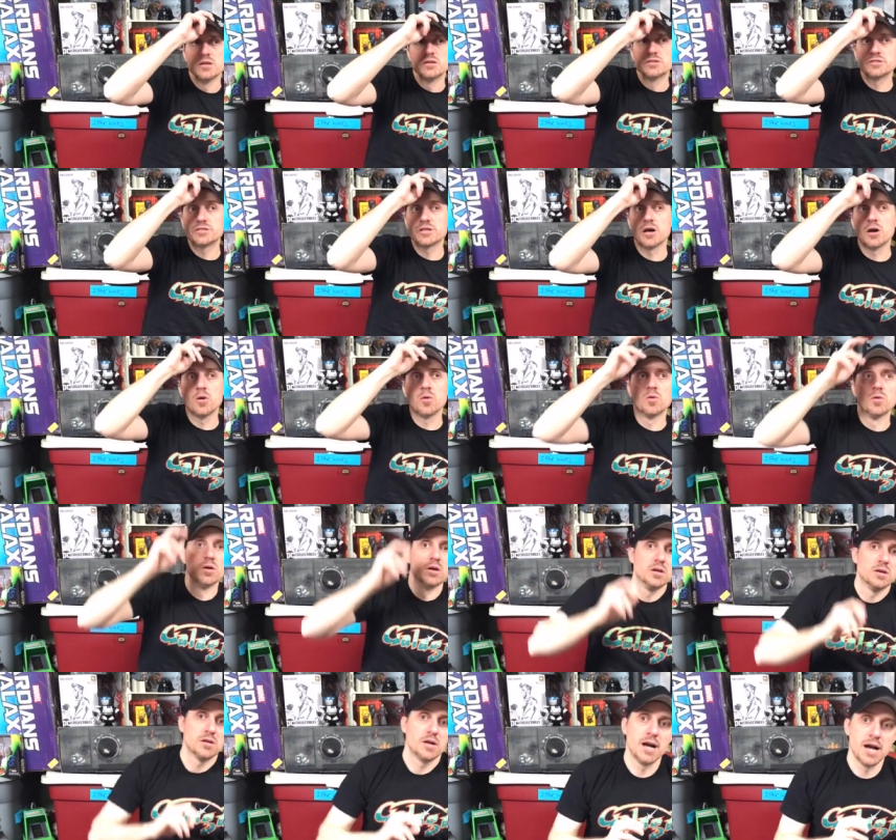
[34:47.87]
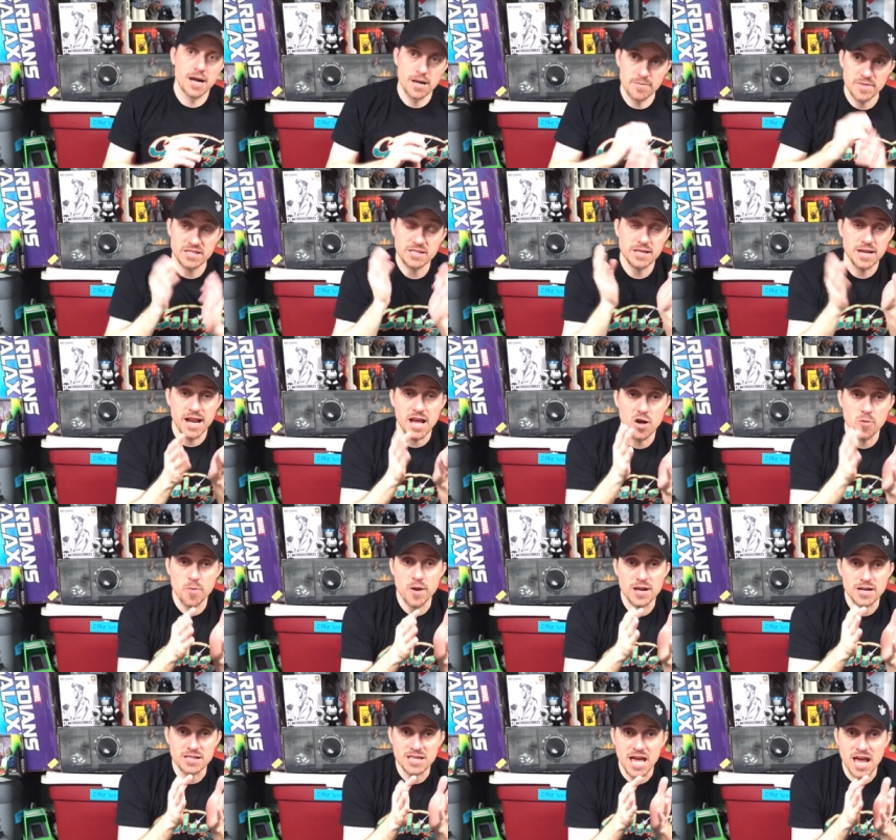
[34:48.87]
So that's going to help
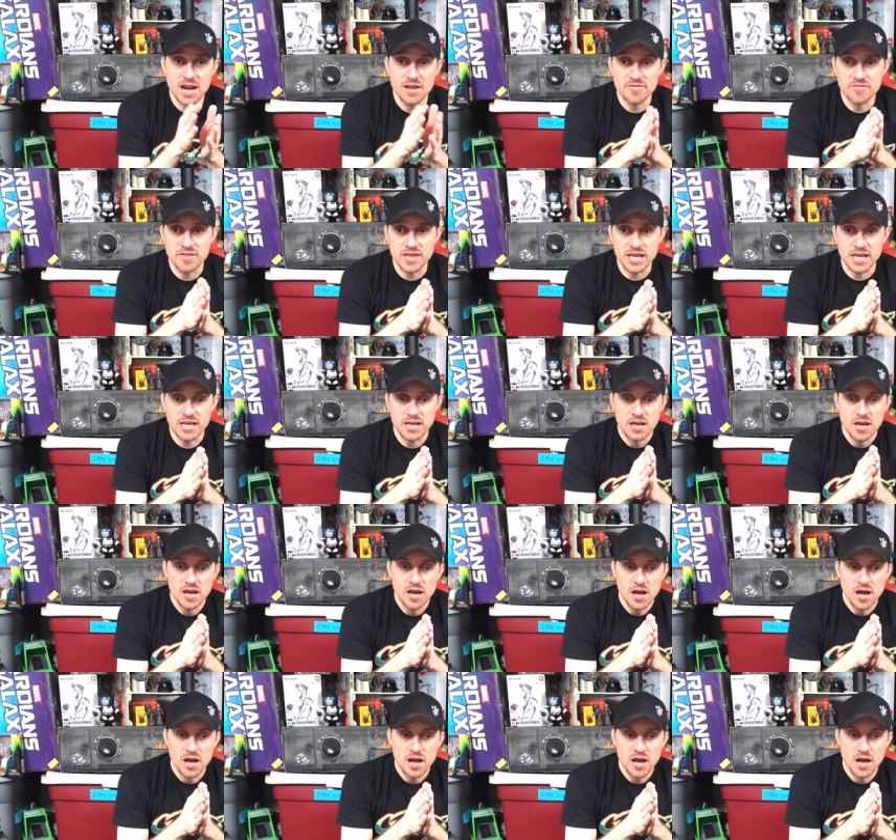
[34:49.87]
out a lot of the